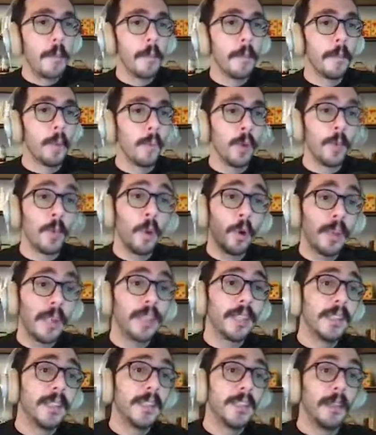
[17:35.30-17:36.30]
were more
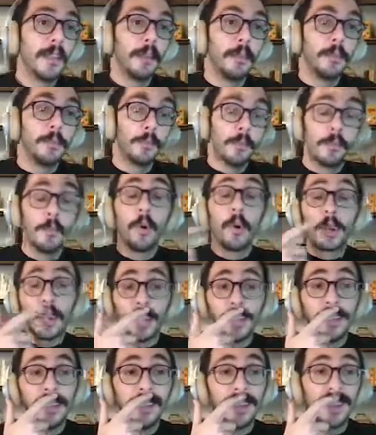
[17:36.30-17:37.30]
likely
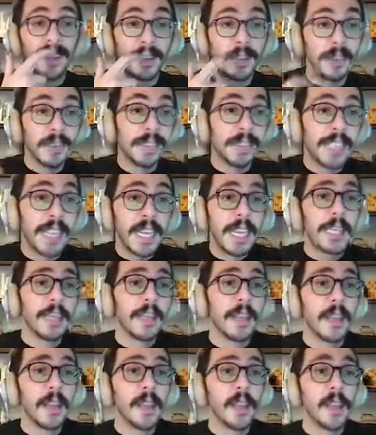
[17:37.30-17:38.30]
to state
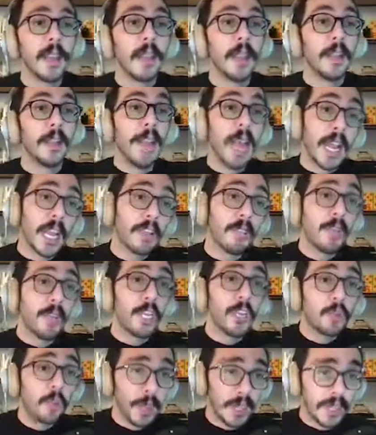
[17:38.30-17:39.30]
lack of
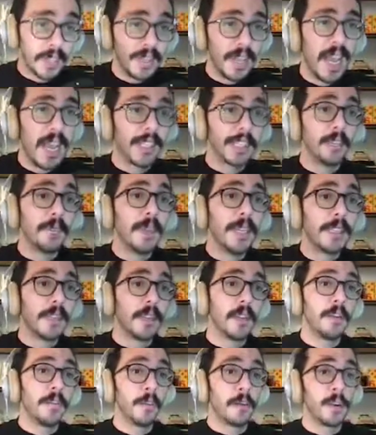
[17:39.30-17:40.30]
interest as a
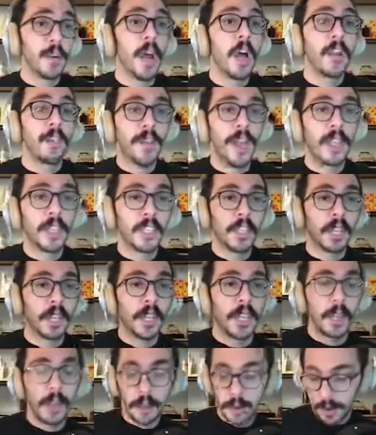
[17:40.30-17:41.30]
reason for not
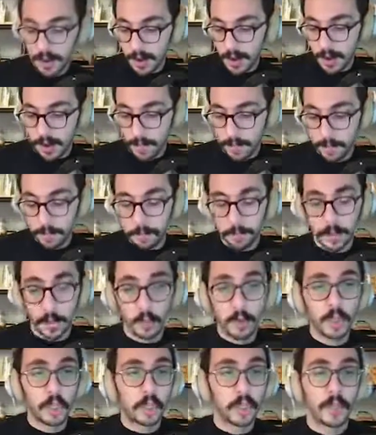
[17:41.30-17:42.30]
fact-checking,
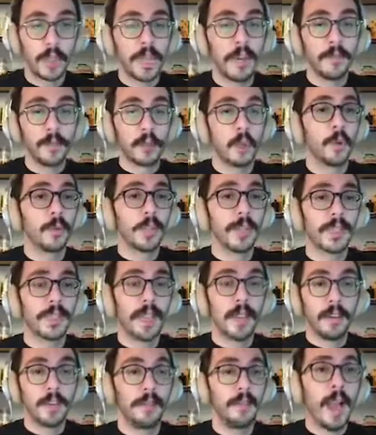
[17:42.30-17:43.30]
which kind of showed this
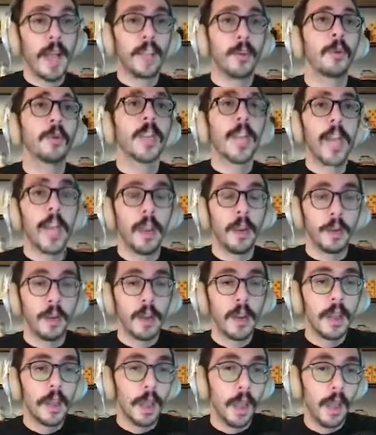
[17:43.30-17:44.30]
kind of I don't care
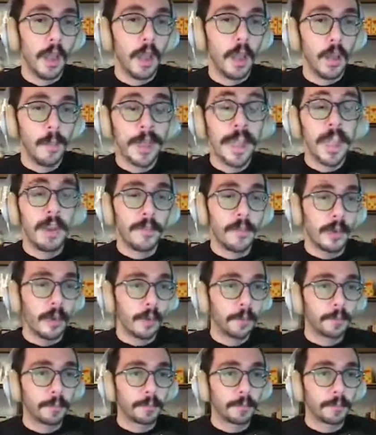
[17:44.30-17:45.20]
behavior.